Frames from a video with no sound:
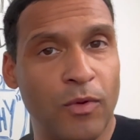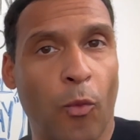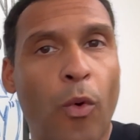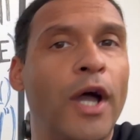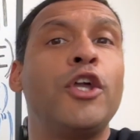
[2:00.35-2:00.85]

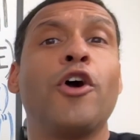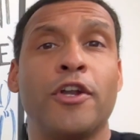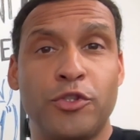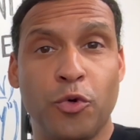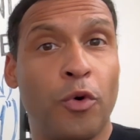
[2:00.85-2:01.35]
what you're
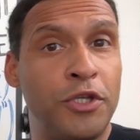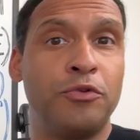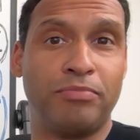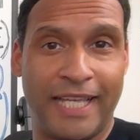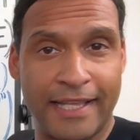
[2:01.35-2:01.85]
going to do when
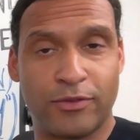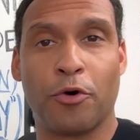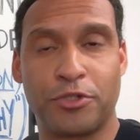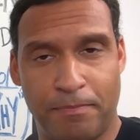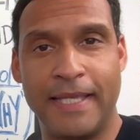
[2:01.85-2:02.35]
you get
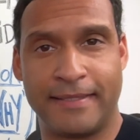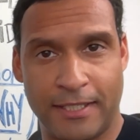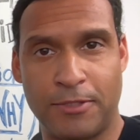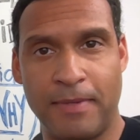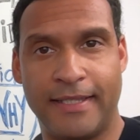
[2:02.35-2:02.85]
those
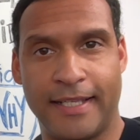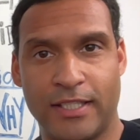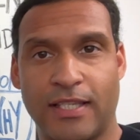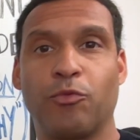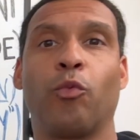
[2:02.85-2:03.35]
business
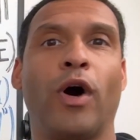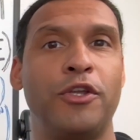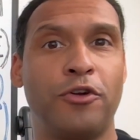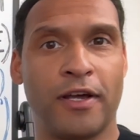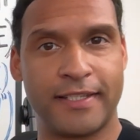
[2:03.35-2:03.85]
meetings,
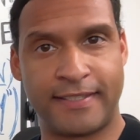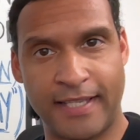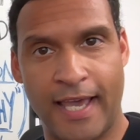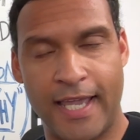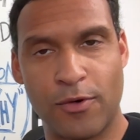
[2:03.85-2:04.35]
what you're going to
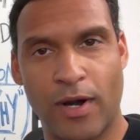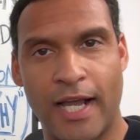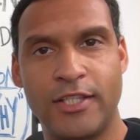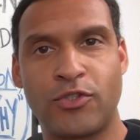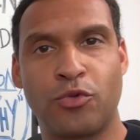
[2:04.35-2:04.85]
say,
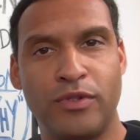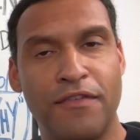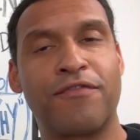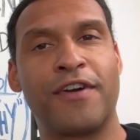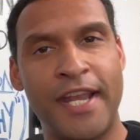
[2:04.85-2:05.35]
right, to
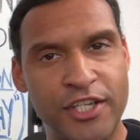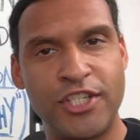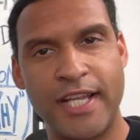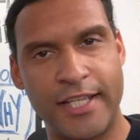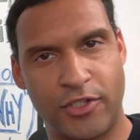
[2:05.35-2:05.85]

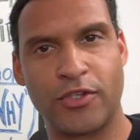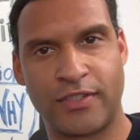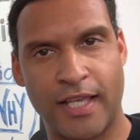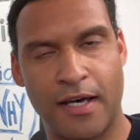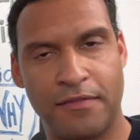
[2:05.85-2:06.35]
differentiate
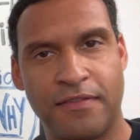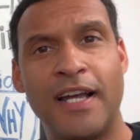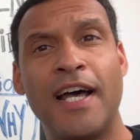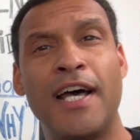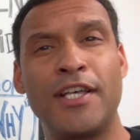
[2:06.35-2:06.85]
yourself
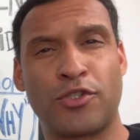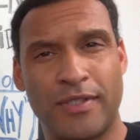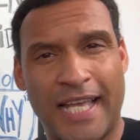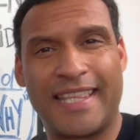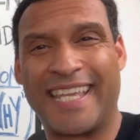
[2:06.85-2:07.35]
so
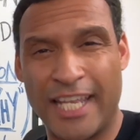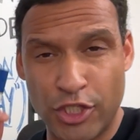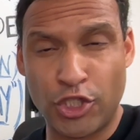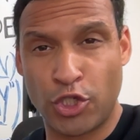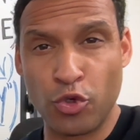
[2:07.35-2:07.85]
that they
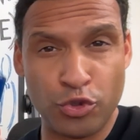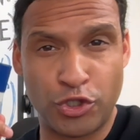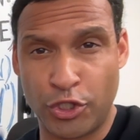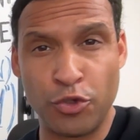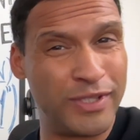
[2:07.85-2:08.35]
can
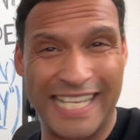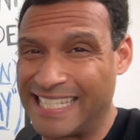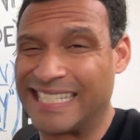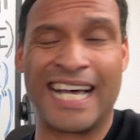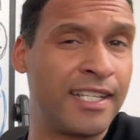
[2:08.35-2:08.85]
choose you.
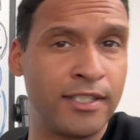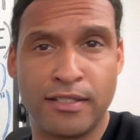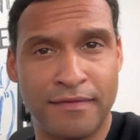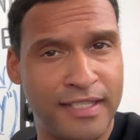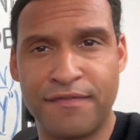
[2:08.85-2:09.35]
There's
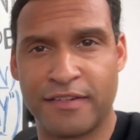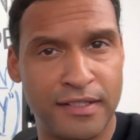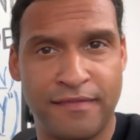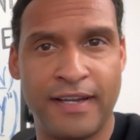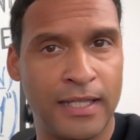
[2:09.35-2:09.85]
tons of
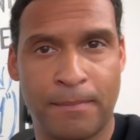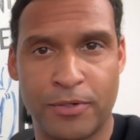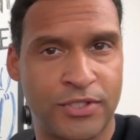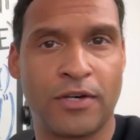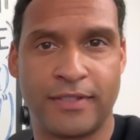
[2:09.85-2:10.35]
different
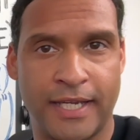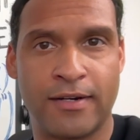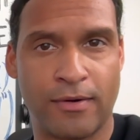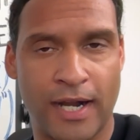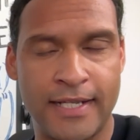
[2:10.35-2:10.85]
developers out
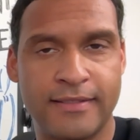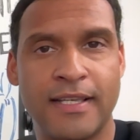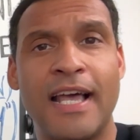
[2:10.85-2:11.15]
there, right?